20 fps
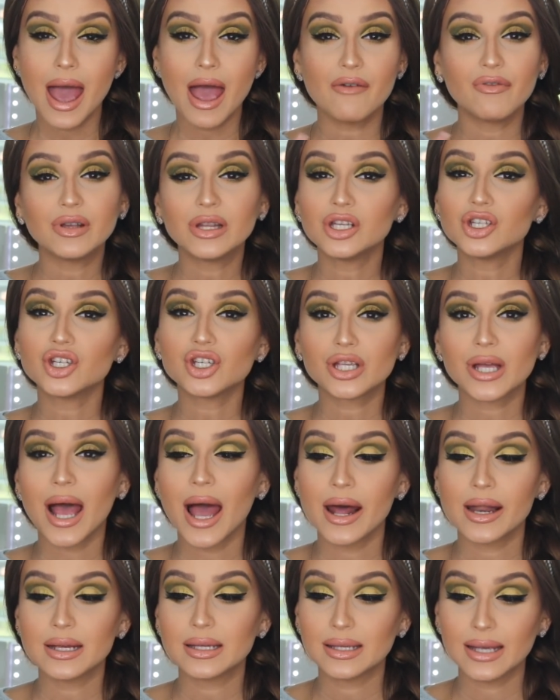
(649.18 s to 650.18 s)
Everything just
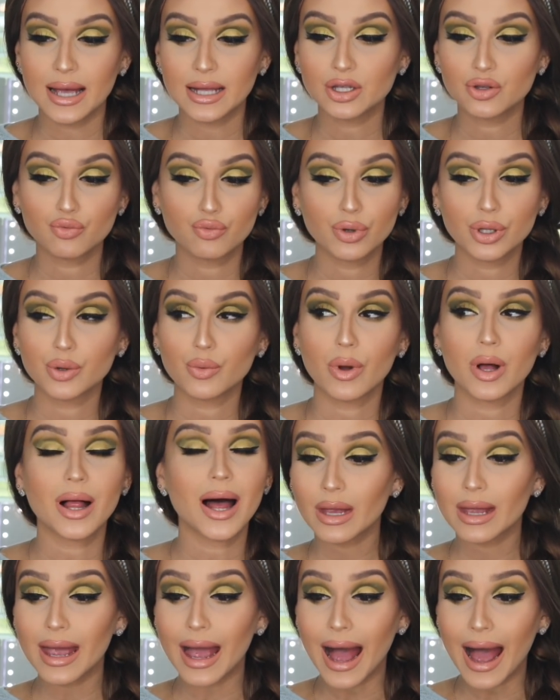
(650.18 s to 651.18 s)
kind of sets really
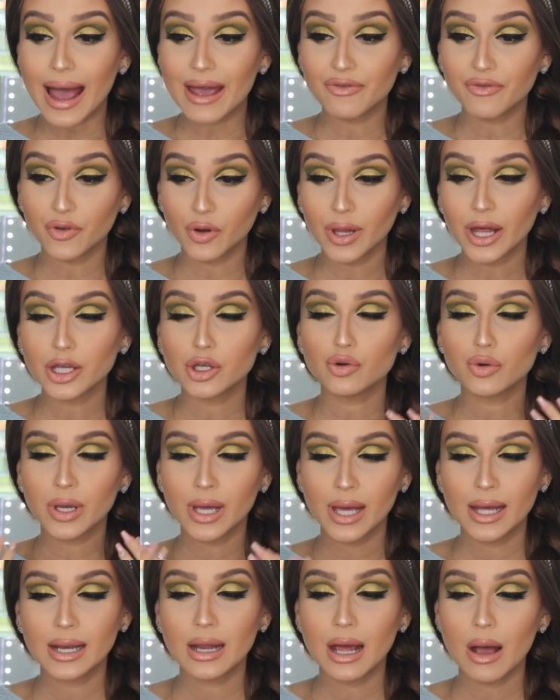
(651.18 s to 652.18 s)
well. I feel like you
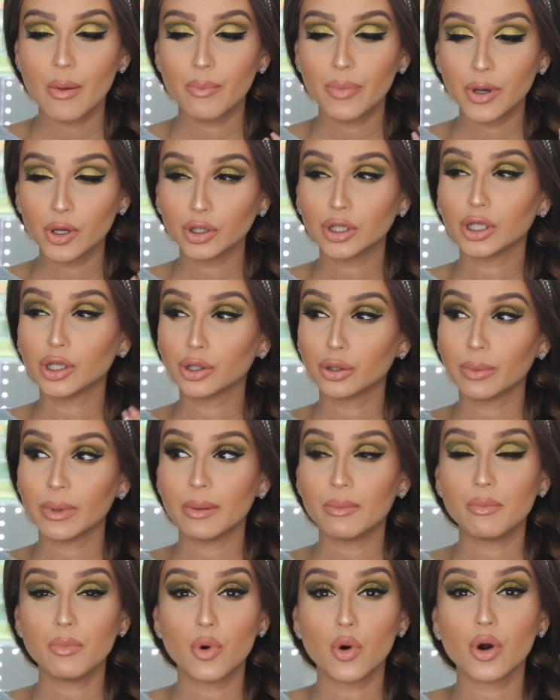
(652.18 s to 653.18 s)
can build a little
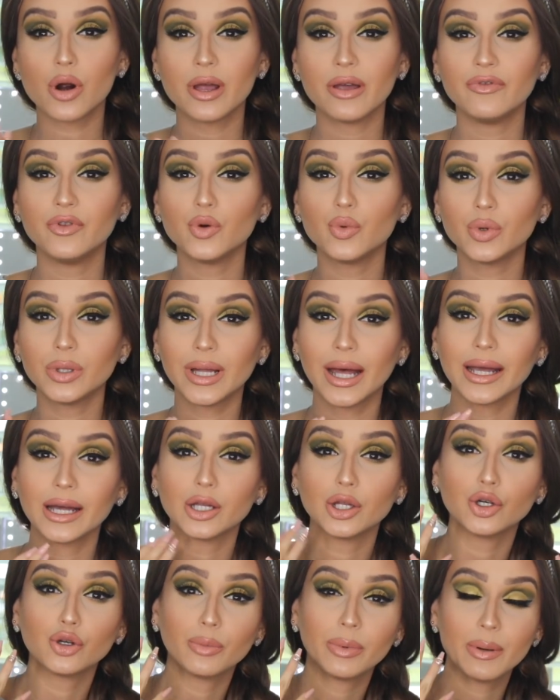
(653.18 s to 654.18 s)
bit more if you would like
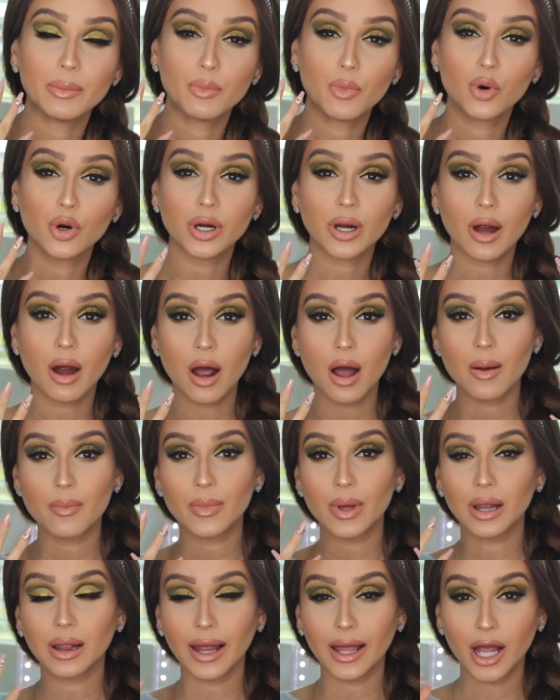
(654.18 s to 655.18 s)
a little bit more
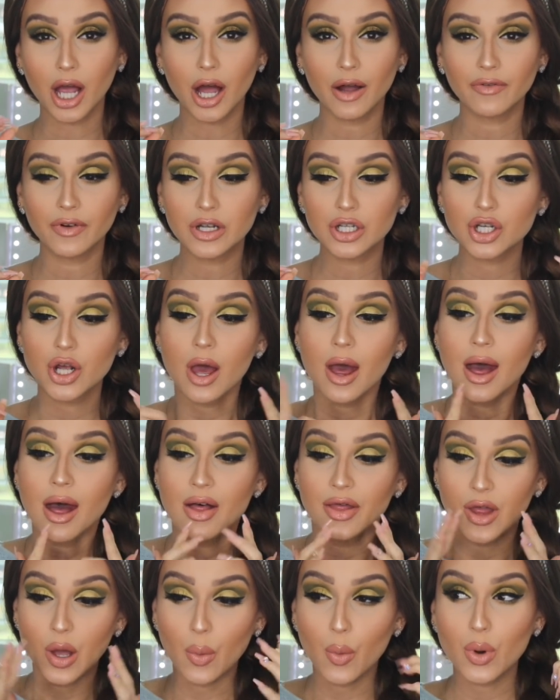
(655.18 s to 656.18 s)
like coverage.
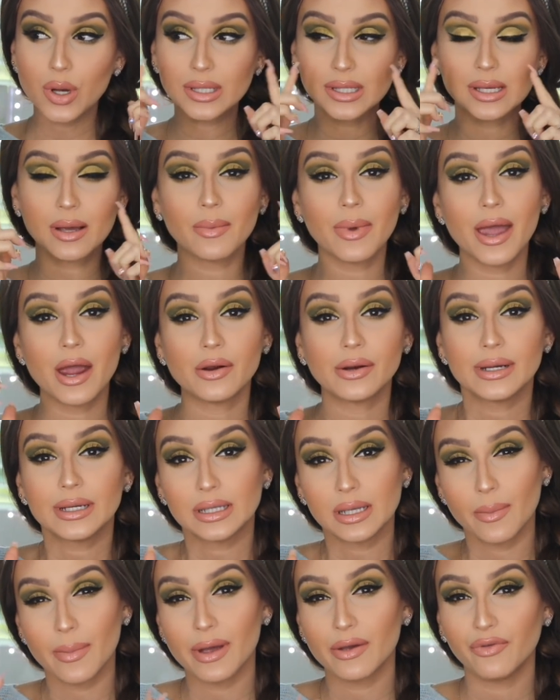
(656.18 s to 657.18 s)
There was some
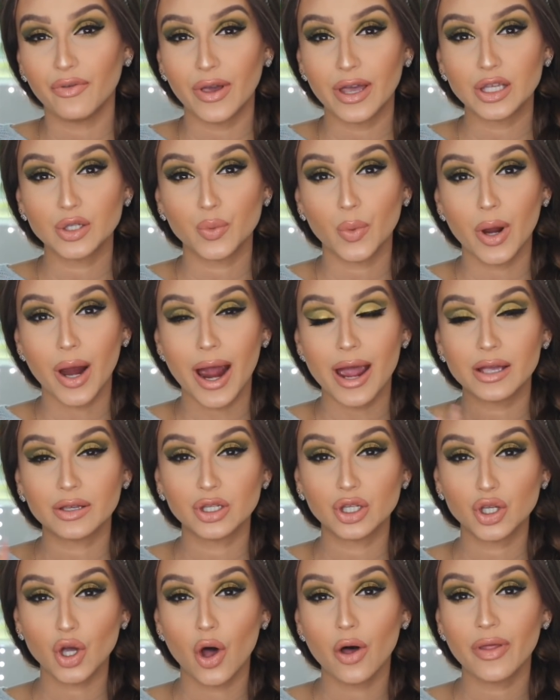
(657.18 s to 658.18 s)
areas on my face where I
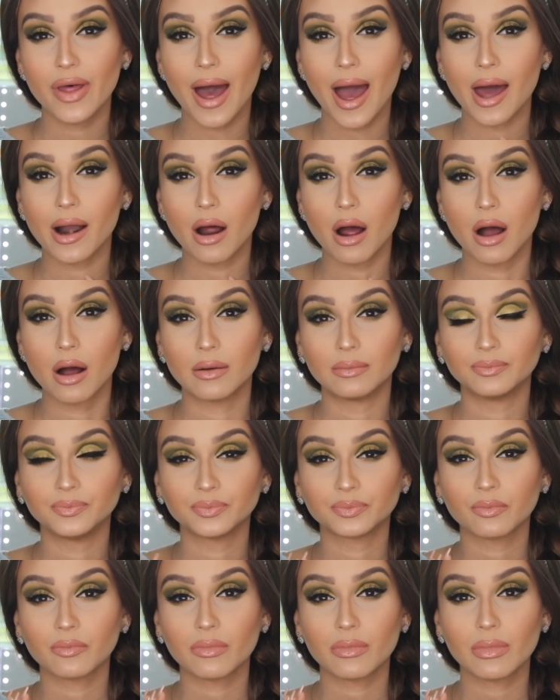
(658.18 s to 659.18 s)
saw that
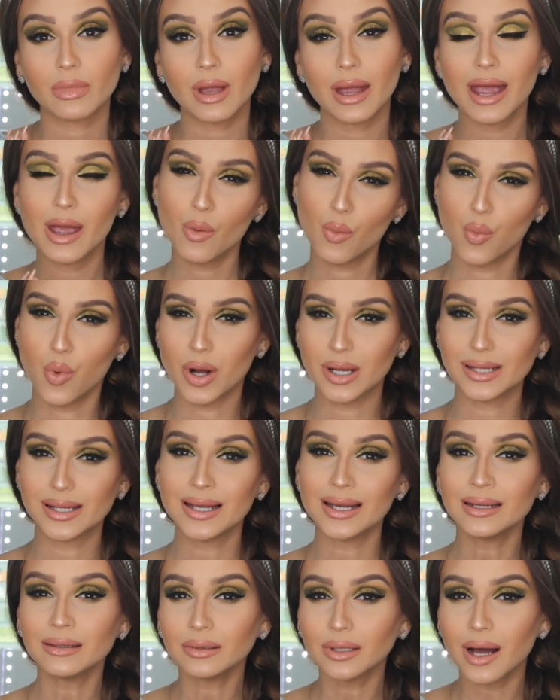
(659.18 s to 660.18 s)
it
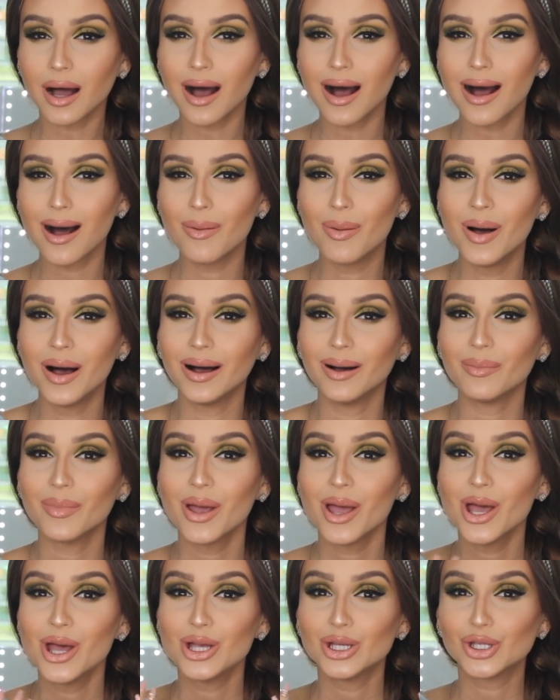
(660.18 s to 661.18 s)
wasn't
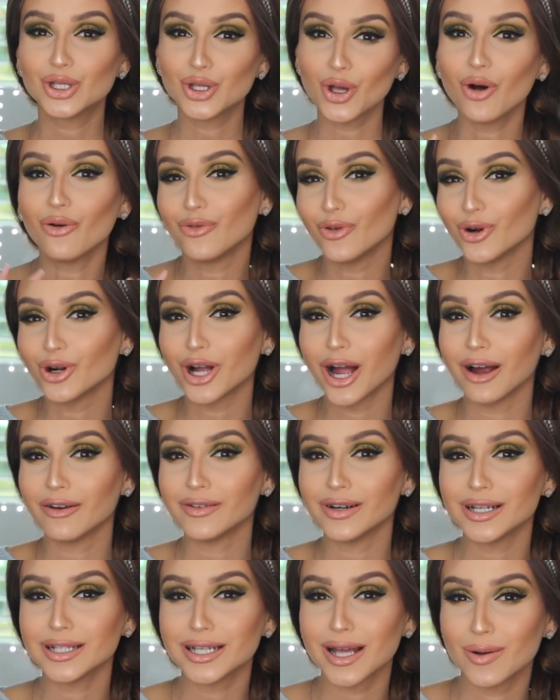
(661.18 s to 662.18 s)
so full
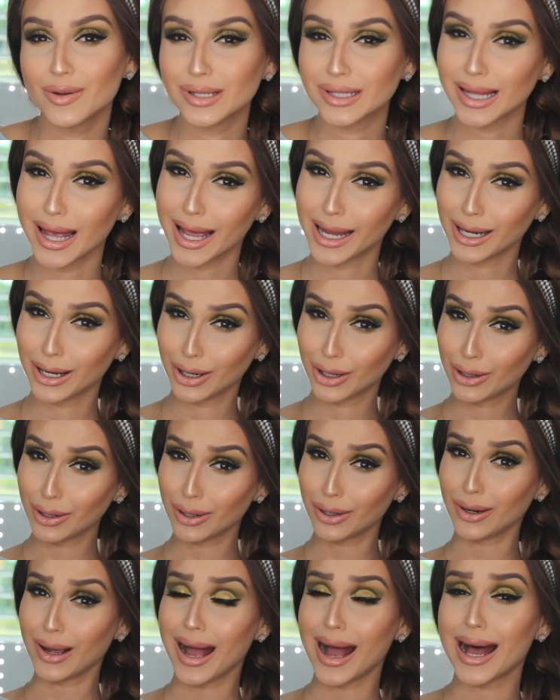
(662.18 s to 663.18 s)
coverage. I was like,
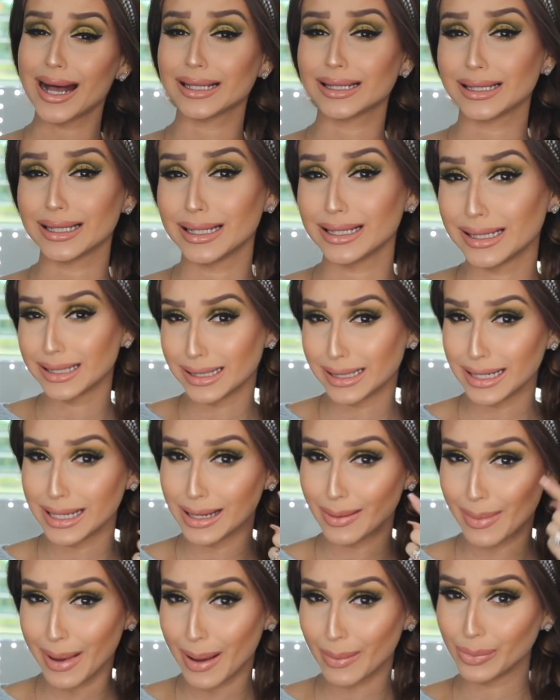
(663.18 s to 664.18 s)
girl, I still
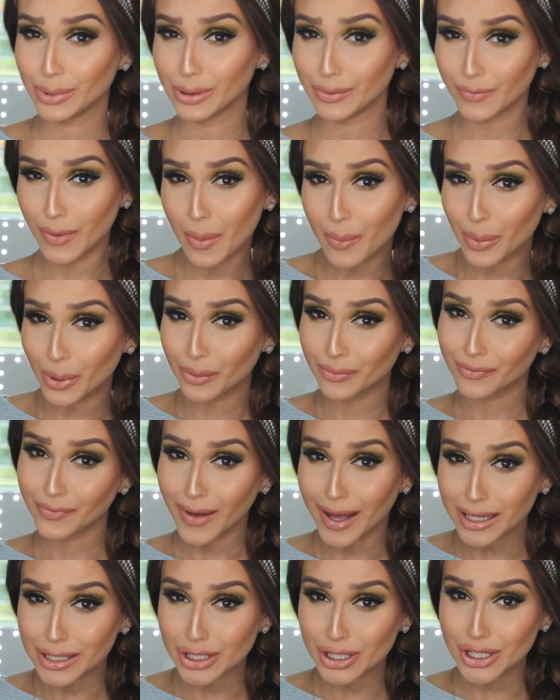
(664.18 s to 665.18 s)
see my beautiful
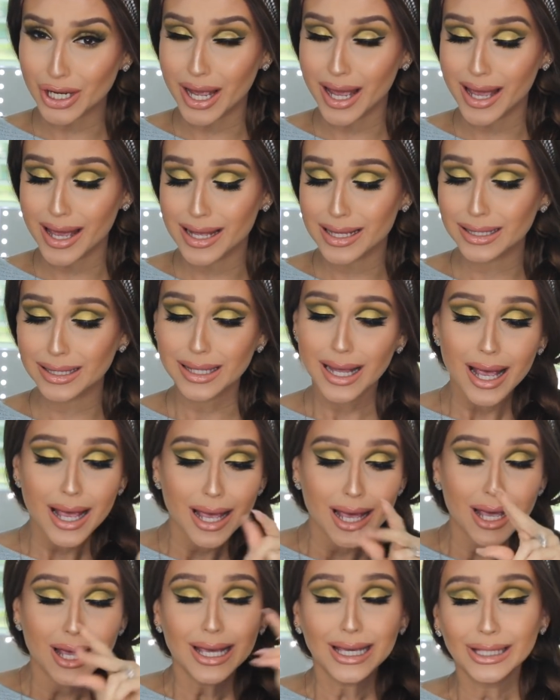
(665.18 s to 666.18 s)
imperfections.
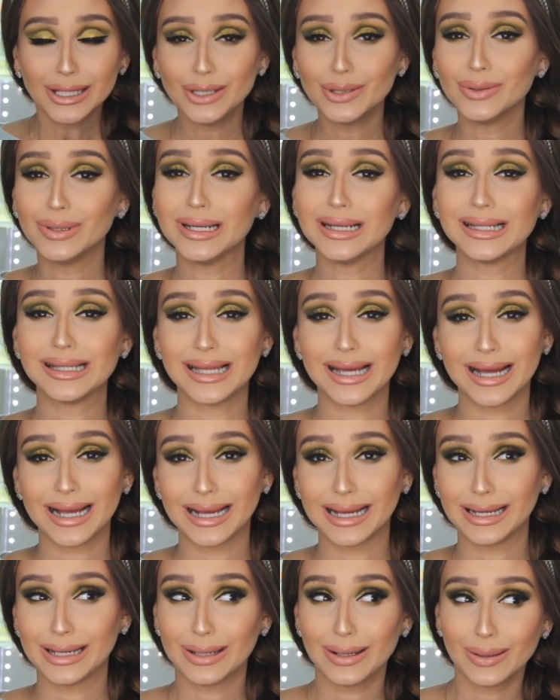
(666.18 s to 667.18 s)
You need
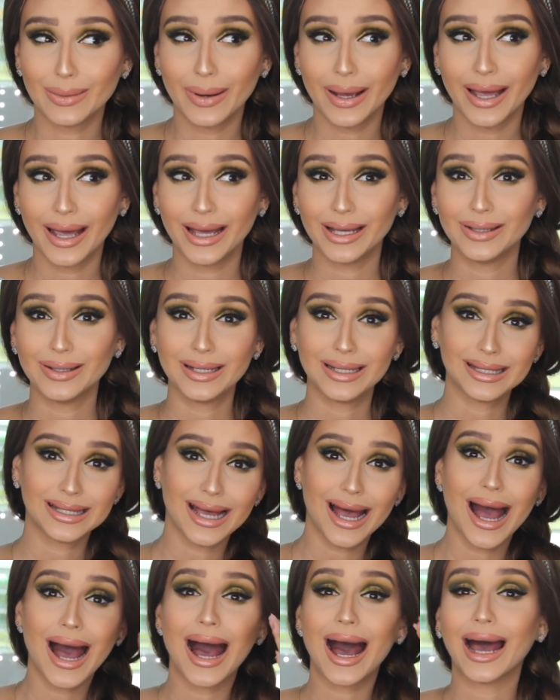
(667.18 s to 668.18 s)
to go in. You need
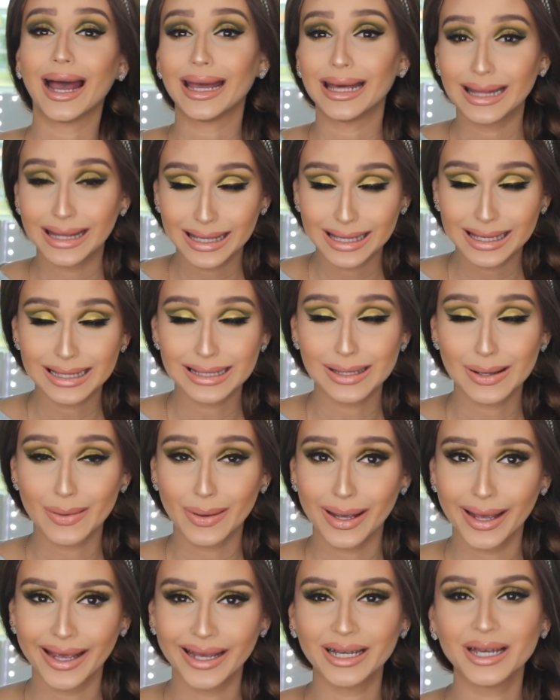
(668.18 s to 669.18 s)
to hide these,
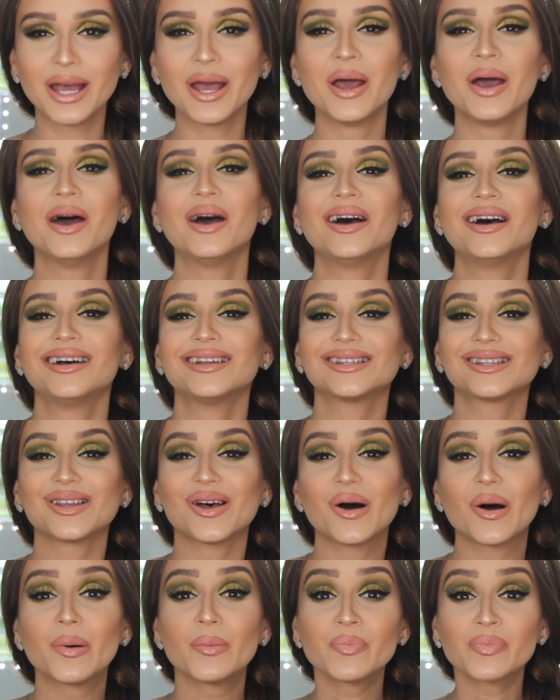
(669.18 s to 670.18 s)
okay?
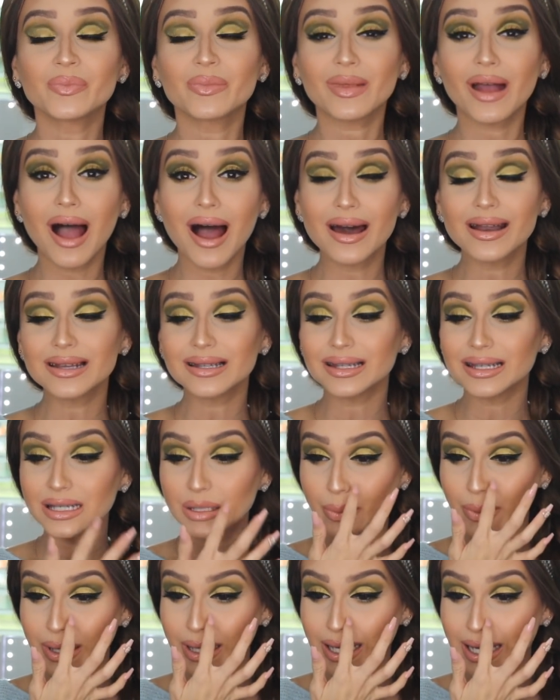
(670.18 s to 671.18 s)
So honestly
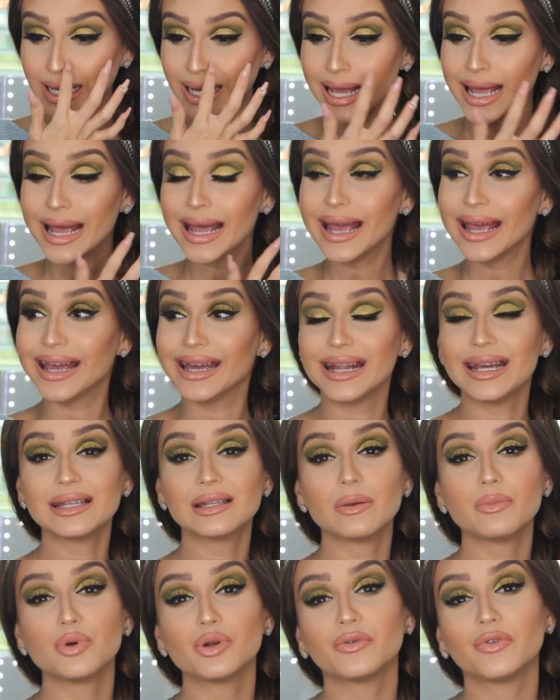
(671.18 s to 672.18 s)
speaking, it
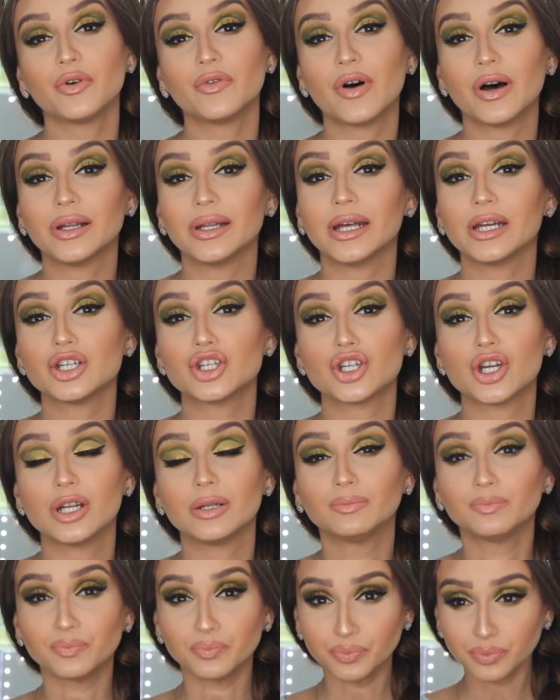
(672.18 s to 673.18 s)
is a beautiful
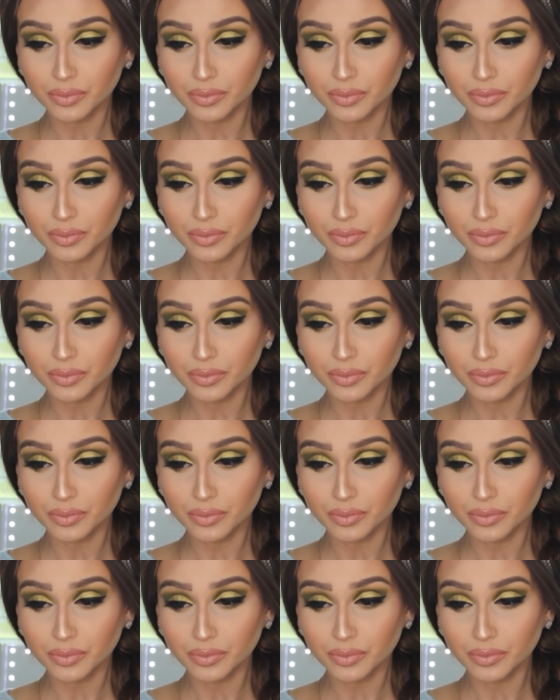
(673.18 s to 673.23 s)
foundation.